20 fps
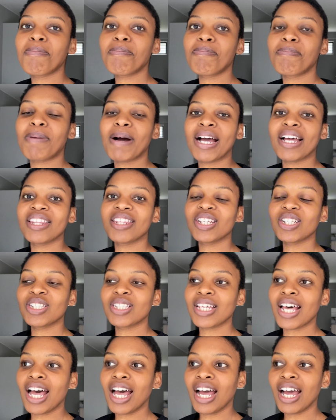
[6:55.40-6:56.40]
by the
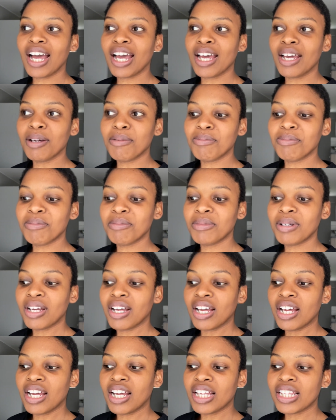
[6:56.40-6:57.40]
time
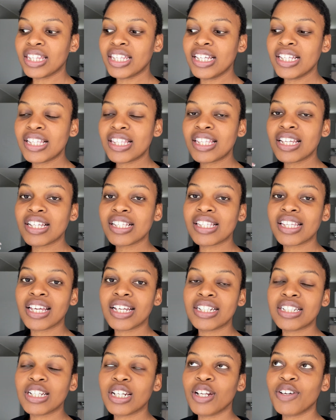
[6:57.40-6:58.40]
these things
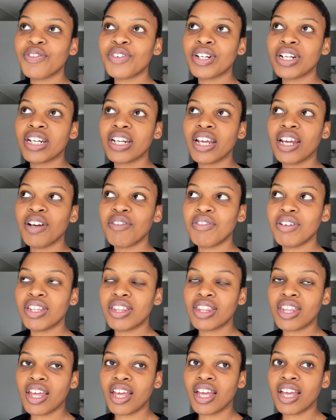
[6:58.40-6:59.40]
get delivered and
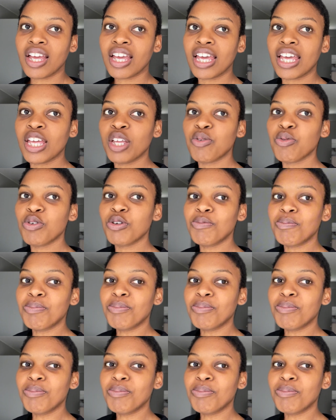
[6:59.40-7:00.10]
everything, it would